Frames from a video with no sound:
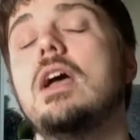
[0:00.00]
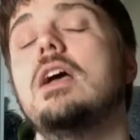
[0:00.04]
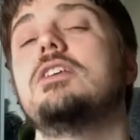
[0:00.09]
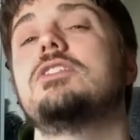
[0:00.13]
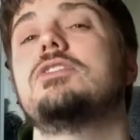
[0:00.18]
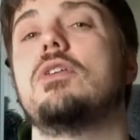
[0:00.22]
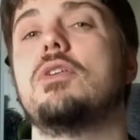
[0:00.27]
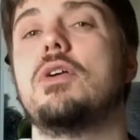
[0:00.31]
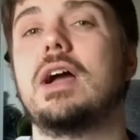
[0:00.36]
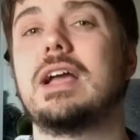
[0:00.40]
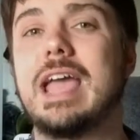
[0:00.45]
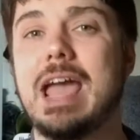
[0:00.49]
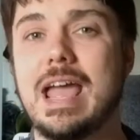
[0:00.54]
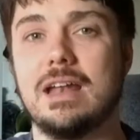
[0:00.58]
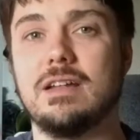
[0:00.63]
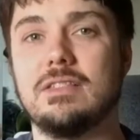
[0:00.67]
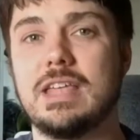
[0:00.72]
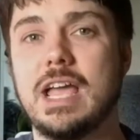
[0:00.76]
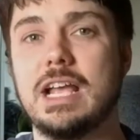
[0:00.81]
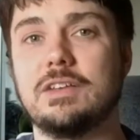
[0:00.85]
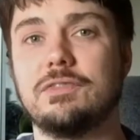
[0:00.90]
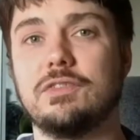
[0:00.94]
So
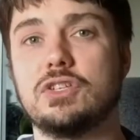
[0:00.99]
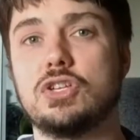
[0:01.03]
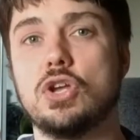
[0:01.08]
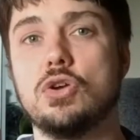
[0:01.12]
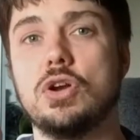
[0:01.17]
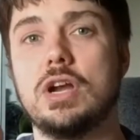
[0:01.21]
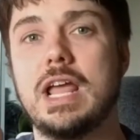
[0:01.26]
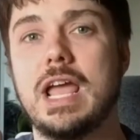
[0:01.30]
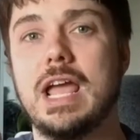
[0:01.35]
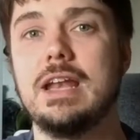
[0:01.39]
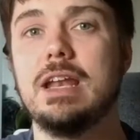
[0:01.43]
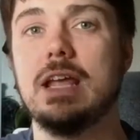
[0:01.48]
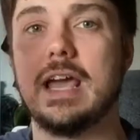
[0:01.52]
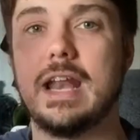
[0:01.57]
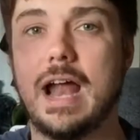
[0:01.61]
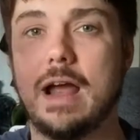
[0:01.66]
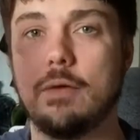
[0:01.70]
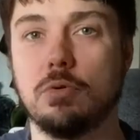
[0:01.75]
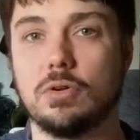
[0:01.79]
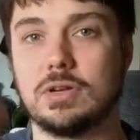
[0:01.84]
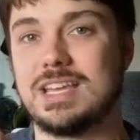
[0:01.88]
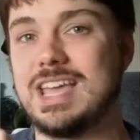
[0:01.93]
again, thanks for tuning in, and
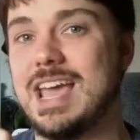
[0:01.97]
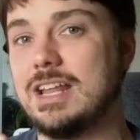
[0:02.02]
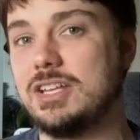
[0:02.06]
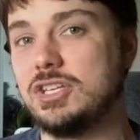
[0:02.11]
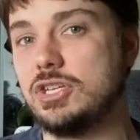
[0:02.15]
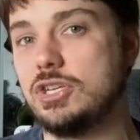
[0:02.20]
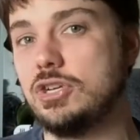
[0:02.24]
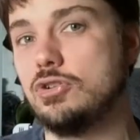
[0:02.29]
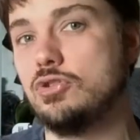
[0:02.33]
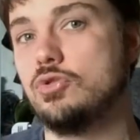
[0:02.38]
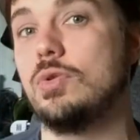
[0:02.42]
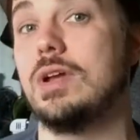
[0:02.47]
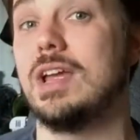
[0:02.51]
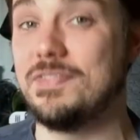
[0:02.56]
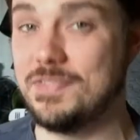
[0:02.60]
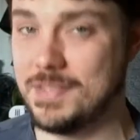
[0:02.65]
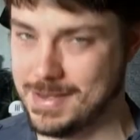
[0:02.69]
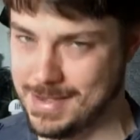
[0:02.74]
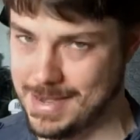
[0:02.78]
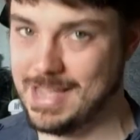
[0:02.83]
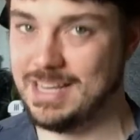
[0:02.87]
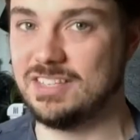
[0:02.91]
I will catch you in
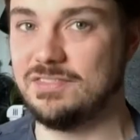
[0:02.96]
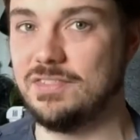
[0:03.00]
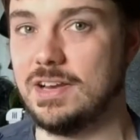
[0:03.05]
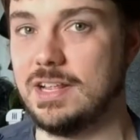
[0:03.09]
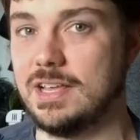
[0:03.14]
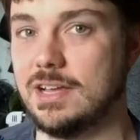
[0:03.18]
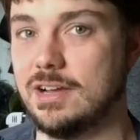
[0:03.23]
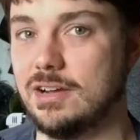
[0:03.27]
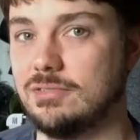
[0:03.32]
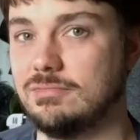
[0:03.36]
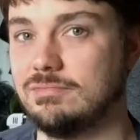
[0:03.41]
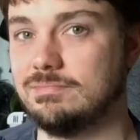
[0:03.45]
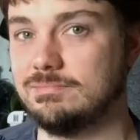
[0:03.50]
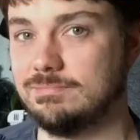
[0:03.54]
the next video.